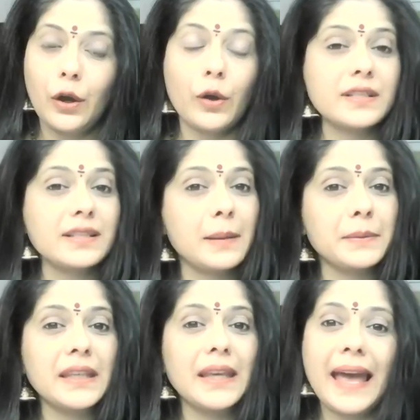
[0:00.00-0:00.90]
or
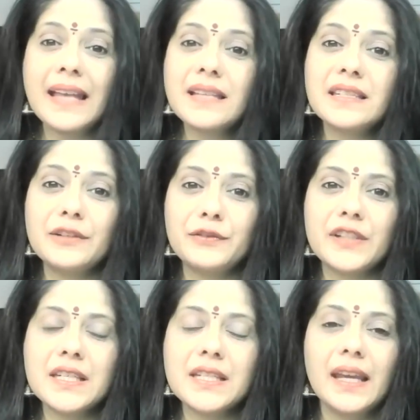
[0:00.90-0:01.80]
something as
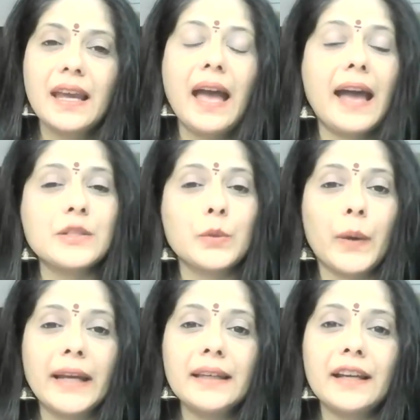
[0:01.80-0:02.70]
different as
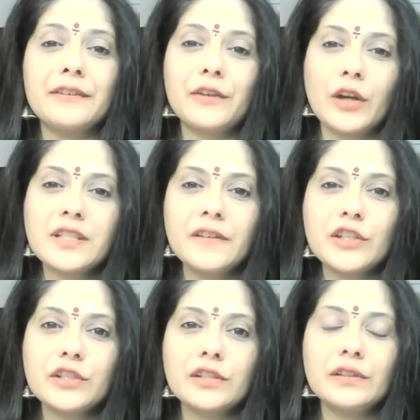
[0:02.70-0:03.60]
wildlife
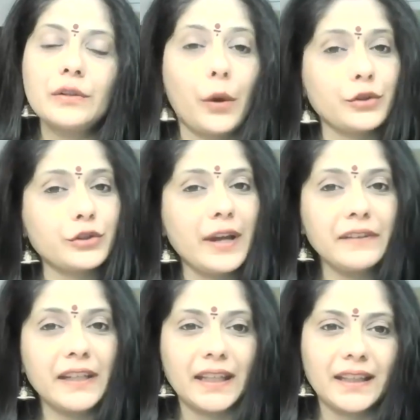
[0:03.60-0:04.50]
conservation or
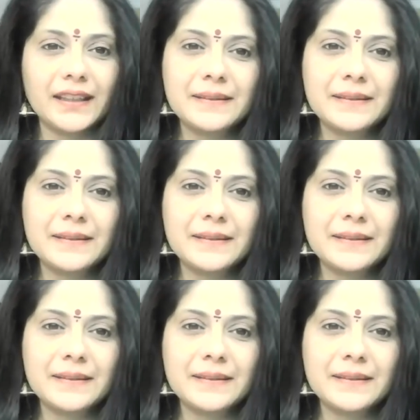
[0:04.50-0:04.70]
traveling.